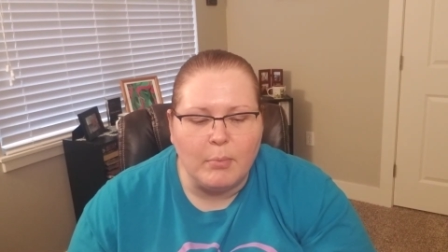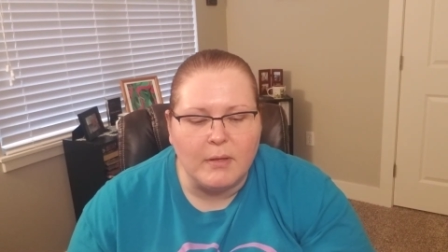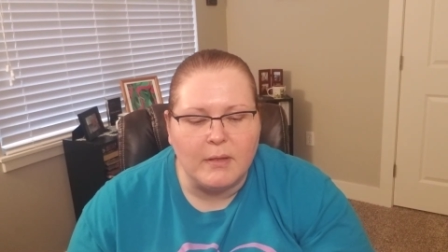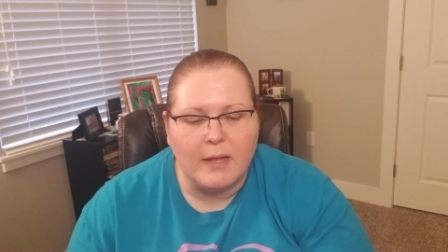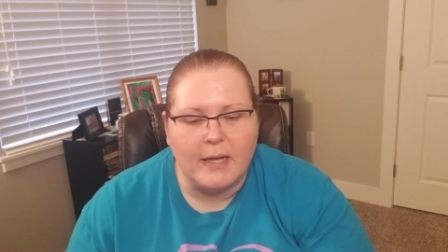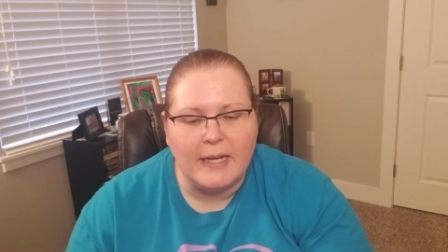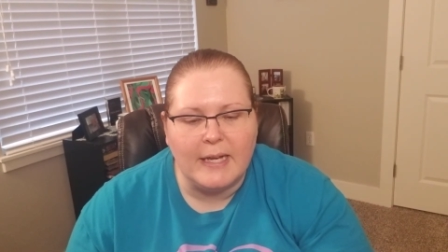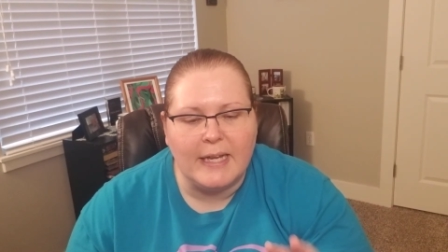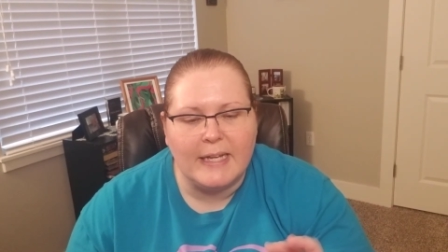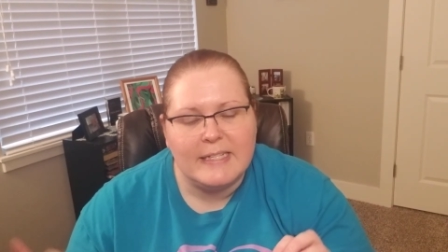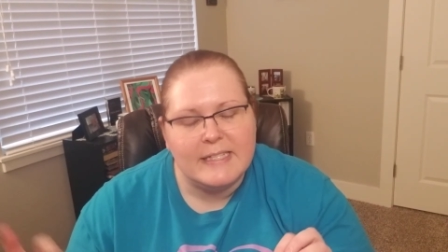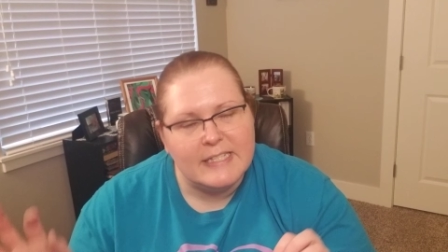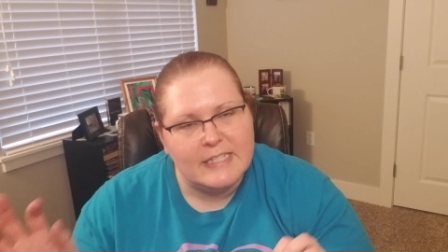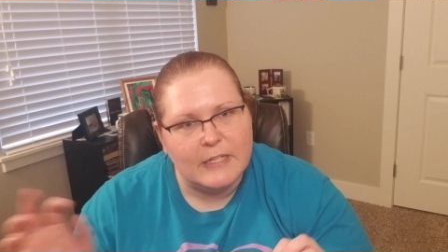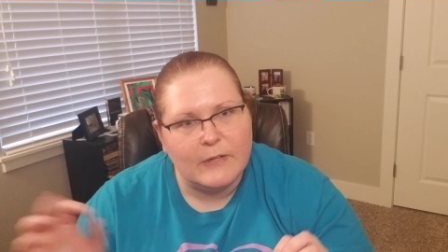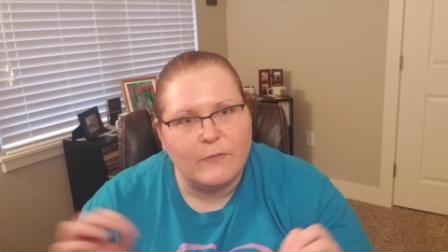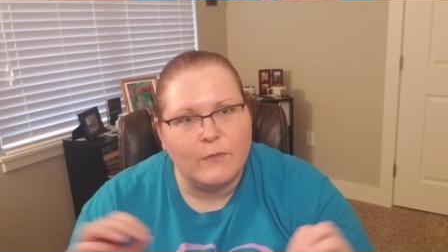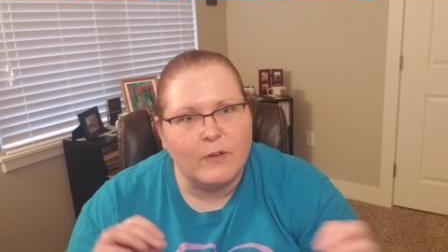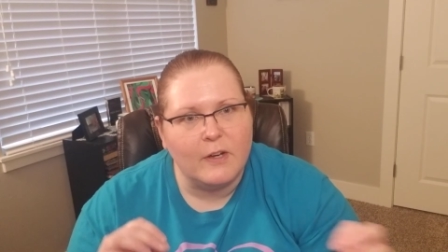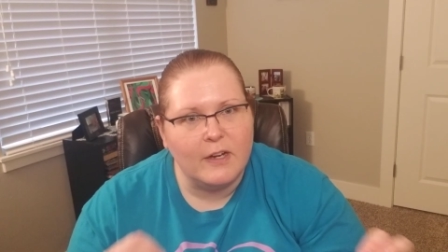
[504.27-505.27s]
but like it's
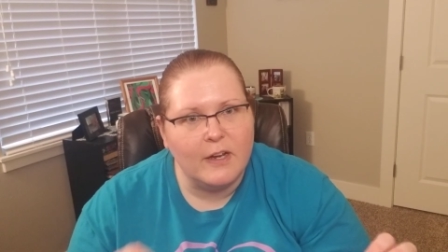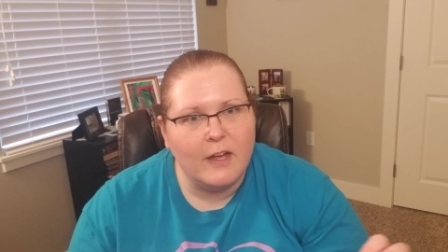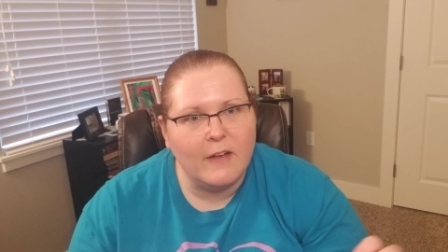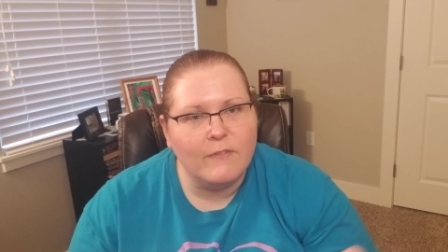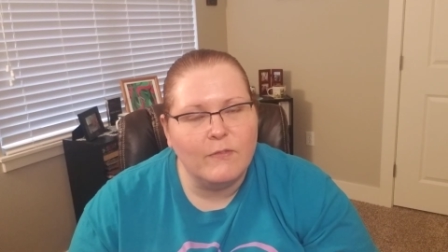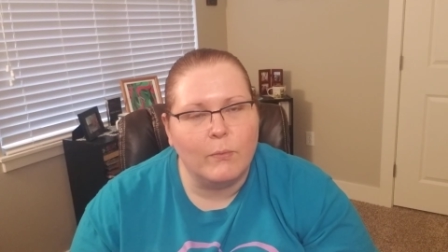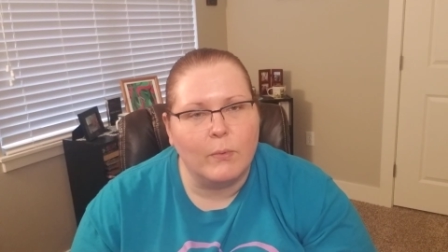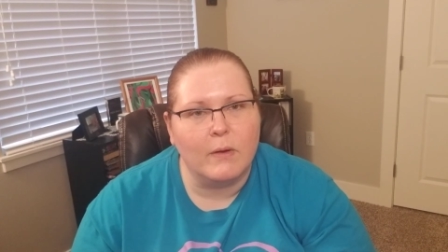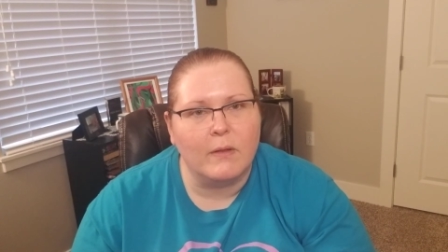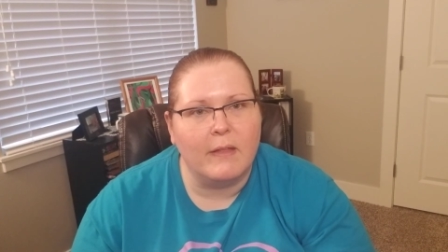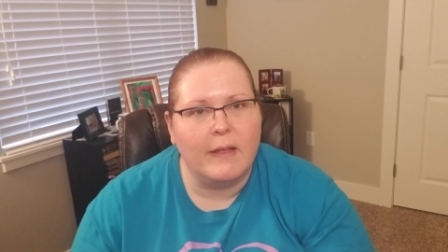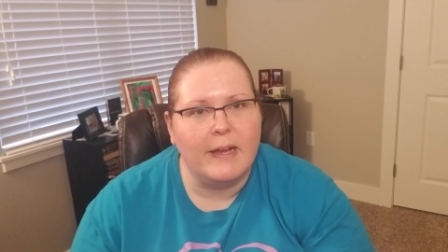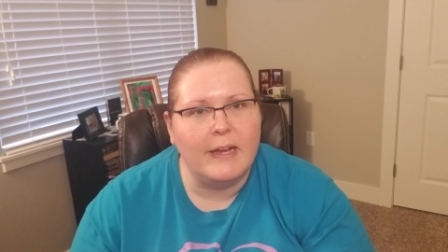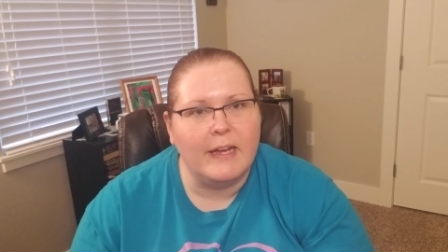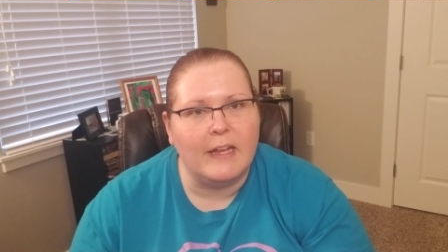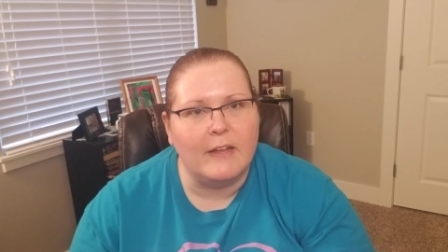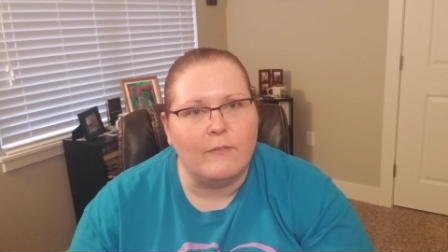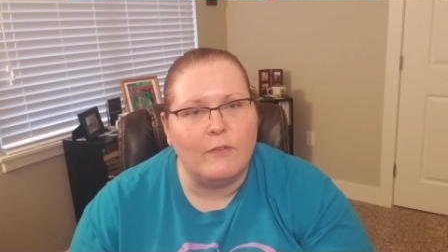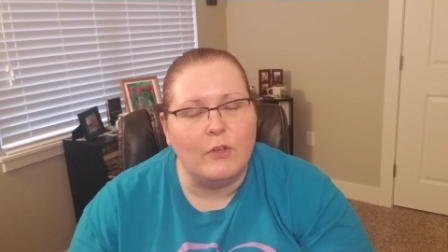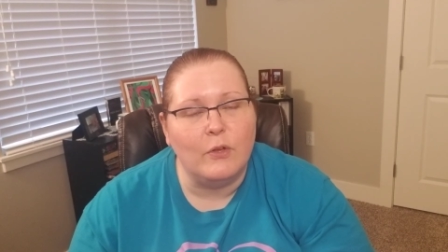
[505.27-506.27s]
different enough where,
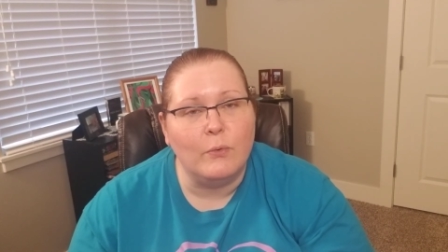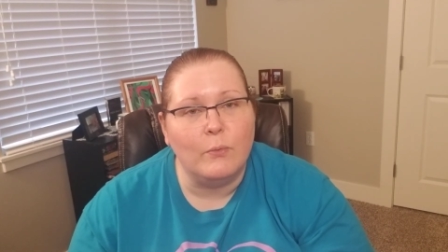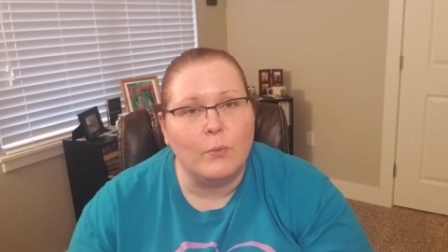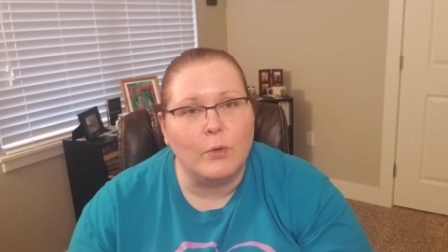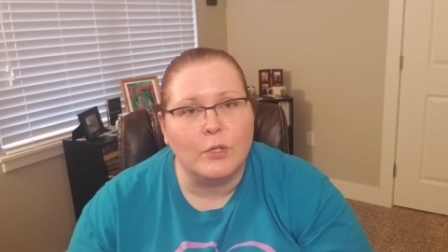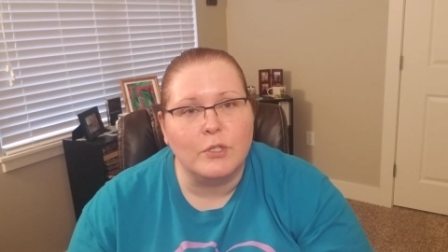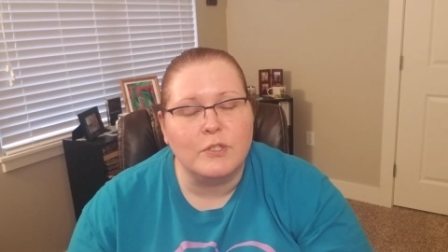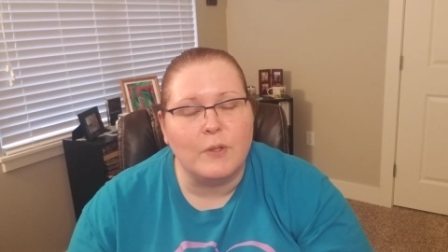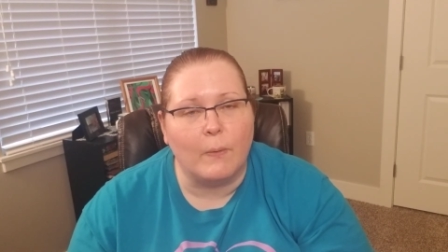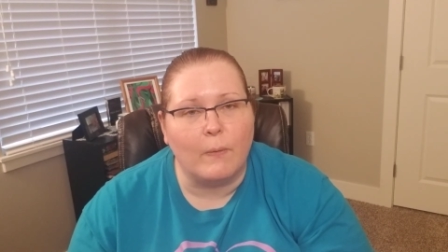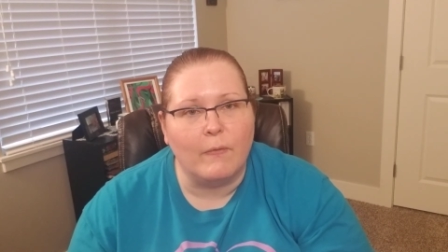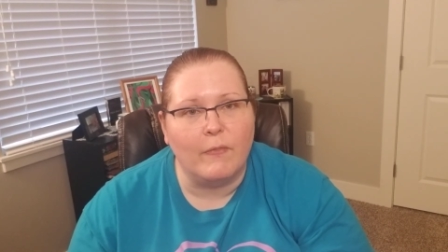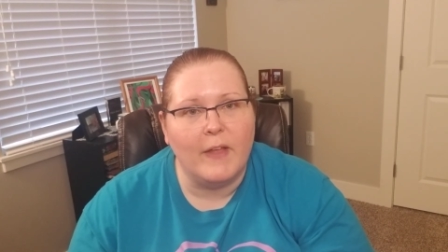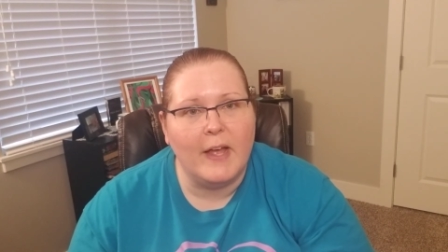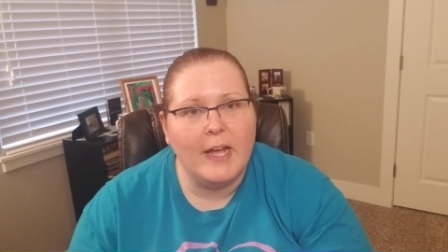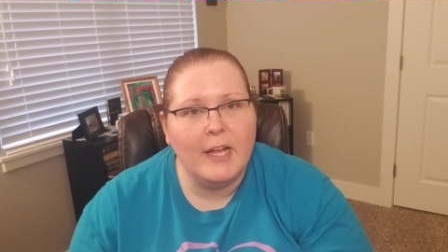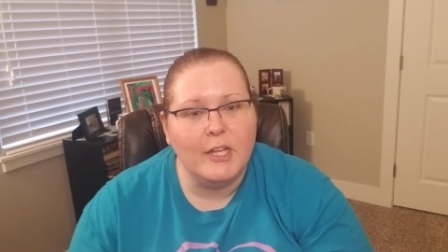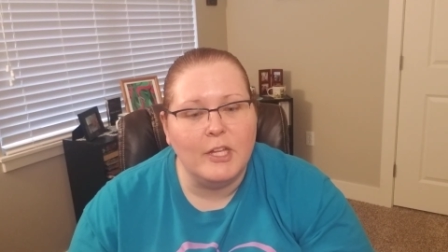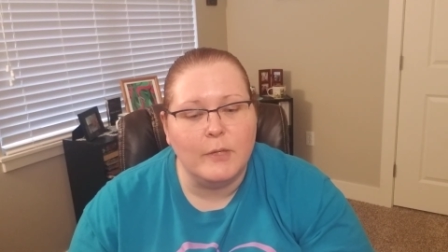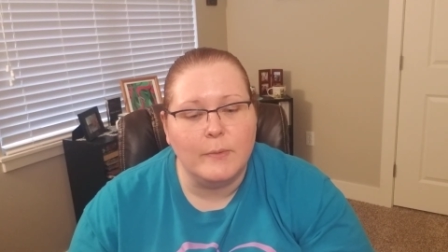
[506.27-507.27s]
like, if you weren't told that,